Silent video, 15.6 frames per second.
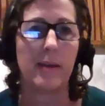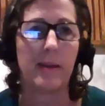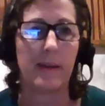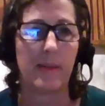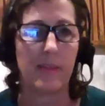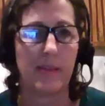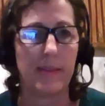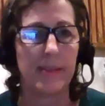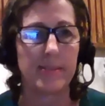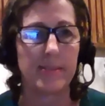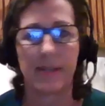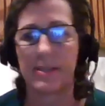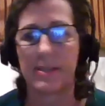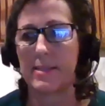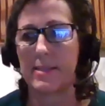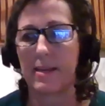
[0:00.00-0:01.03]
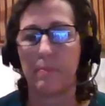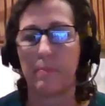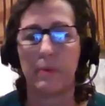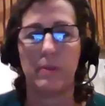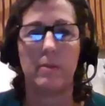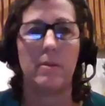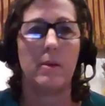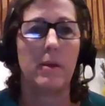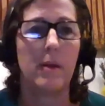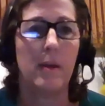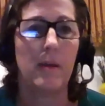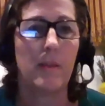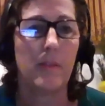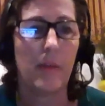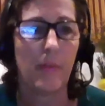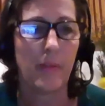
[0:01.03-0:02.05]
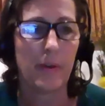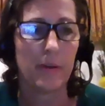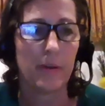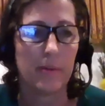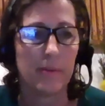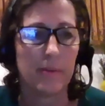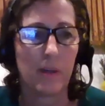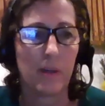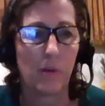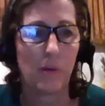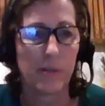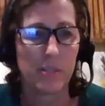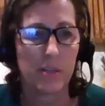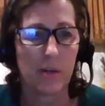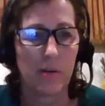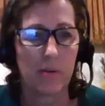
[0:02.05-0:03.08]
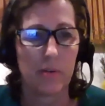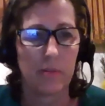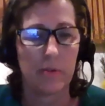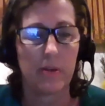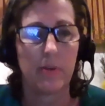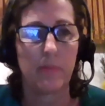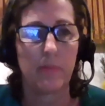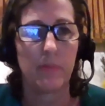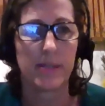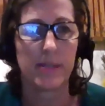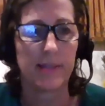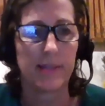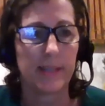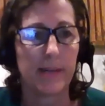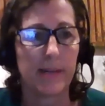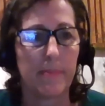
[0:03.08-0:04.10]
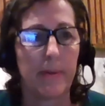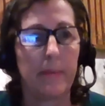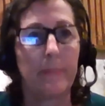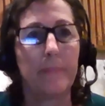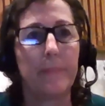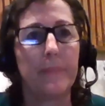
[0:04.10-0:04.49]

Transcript: And I think that's an example that the questioner was asking about.